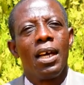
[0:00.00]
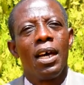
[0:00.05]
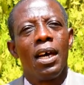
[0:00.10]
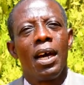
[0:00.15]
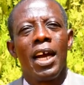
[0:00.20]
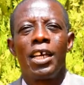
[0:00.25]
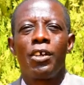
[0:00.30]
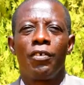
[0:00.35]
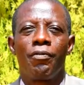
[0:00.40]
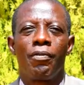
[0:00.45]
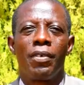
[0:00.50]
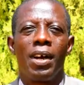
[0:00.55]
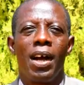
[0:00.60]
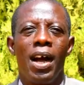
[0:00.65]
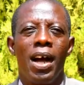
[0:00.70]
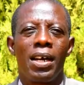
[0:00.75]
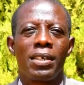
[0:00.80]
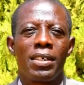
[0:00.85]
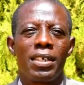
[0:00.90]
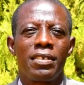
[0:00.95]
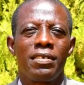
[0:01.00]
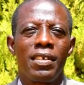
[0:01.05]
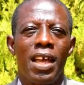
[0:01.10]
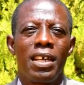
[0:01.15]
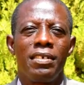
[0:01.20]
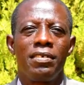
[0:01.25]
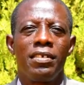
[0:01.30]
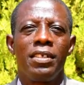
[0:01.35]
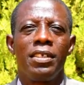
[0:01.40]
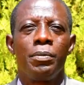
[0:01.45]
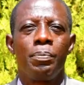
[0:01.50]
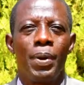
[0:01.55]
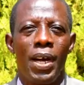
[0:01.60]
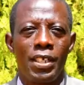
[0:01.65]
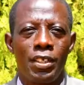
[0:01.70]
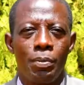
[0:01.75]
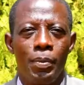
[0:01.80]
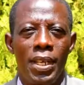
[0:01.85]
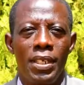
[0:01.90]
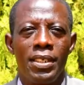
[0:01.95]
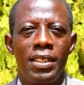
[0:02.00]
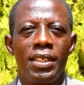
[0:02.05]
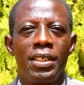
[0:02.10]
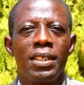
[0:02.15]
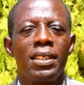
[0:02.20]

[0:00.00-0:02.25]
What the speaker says: head of Agric Science Department.